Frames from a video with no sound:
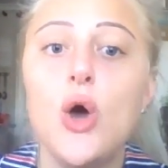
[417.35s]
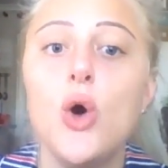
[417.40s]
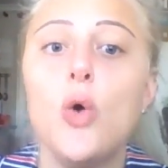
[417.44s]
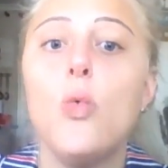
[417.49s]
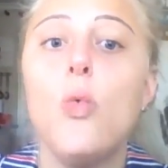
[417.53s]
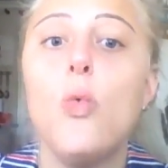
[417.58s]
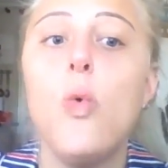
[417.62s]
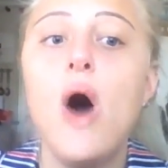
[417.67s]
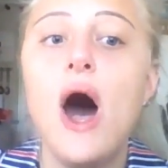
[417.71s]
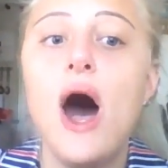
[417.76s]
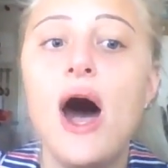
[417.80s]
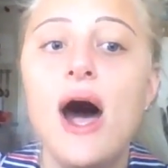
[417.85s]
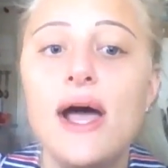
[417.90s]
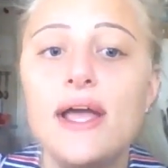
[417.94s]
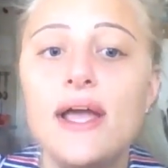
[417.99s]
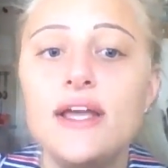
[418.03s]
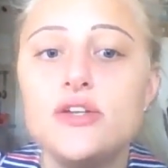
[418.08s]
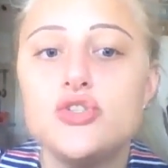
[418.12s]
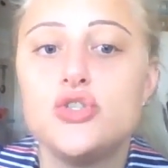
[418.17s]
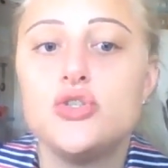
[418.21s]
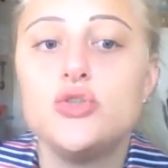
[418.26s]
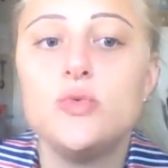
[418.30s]

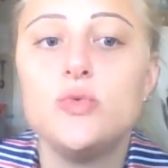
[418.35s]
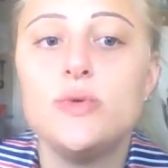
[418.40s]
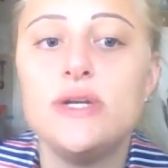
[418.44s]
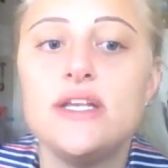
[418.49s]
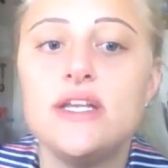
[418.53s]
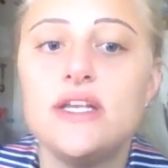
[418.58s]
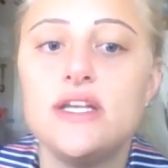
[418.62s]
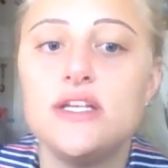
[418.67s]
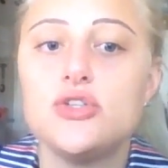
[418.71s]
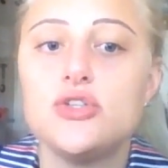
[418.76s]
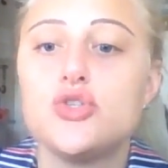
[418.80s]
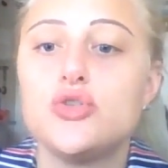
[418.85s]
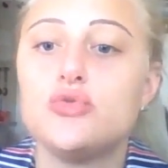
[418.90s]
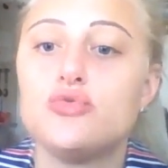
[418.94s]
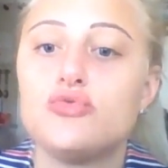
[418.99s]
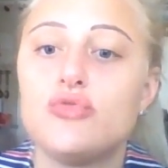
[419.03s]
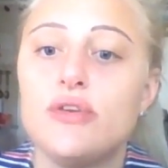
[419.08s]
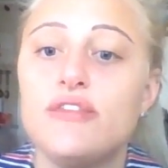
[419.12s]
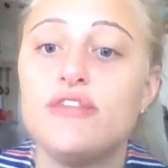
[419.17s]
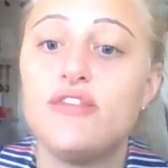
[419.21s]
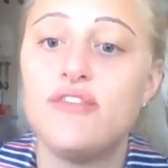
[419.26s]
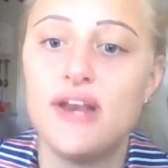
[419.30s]
why do we need to
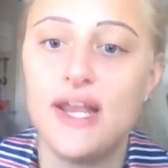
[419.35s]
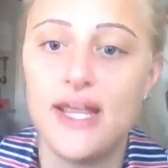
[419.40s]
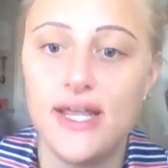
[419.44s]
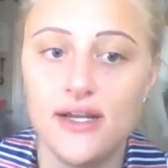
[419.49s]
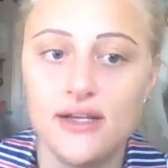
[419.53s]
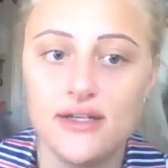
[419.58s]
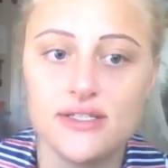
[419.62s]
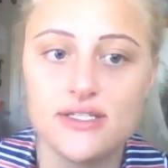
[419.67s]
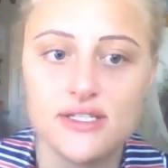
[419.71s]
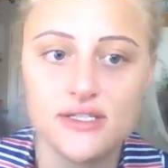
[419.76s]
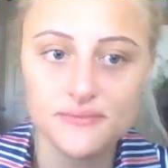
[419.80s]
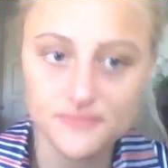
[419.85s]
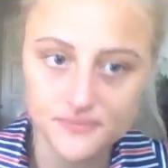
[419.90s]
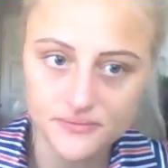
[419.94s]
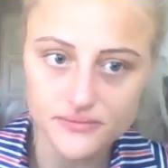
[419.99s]
reflect.